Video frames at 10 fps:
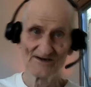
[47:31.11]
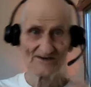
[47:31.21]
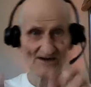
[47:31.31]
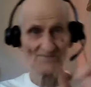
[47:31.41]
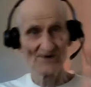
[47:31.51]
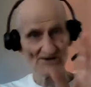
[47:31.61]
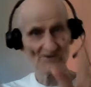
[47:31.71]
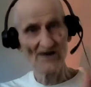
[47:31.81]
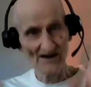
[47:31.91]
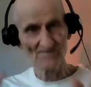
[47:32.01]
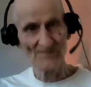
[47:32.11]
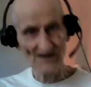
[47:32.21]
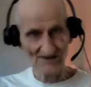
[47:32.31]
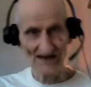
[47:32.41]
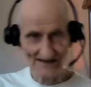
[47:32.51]
They bring you out by
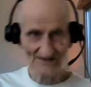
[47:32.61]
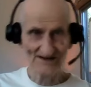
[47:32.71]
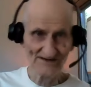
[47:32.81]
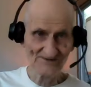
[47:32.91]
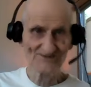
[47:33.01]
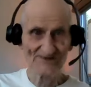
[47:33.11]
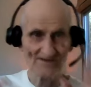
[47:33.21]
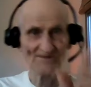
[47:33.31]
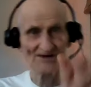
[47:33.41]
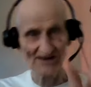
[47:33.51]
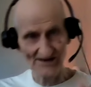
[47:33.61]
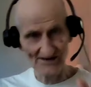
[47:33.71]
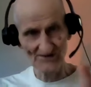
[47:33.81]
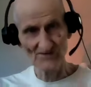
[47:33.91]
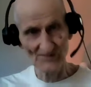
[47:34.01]
lightly
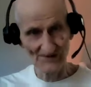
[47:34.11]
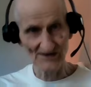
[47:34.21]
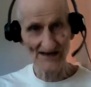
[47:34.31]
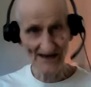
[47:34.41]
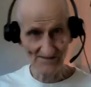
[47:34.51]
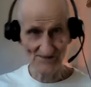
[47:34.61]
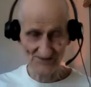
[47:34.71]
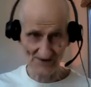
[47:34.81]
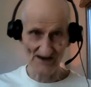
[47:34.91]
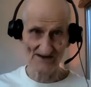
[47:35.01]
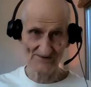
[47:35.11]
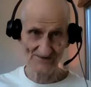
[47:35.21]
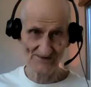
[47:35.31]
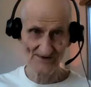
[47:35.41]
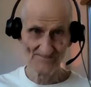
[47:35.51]
stimulating you with a light massage.